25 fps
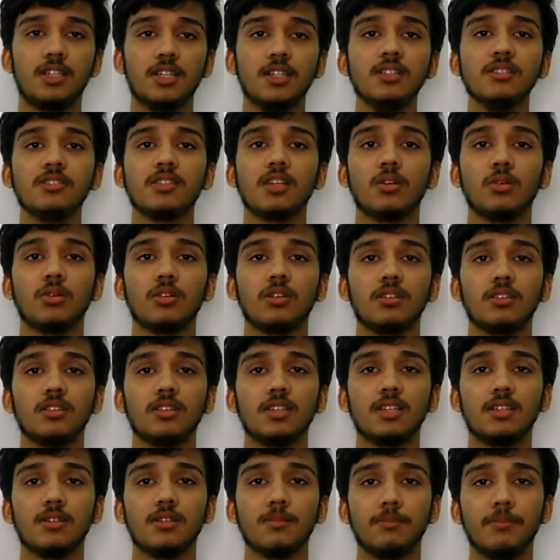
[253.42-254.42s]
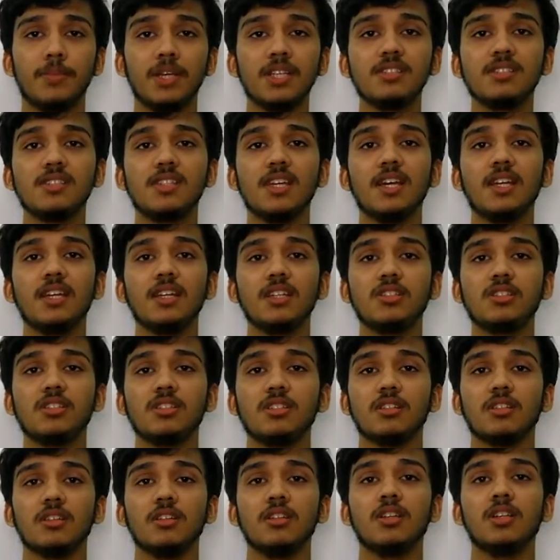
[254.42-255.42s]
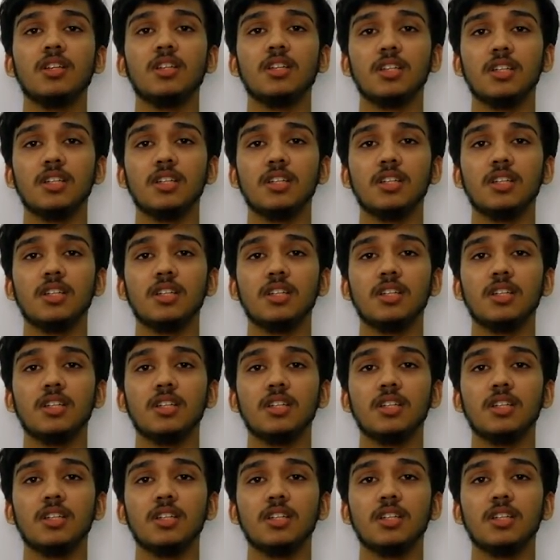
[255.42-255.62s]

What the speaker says: Turns out that the best direction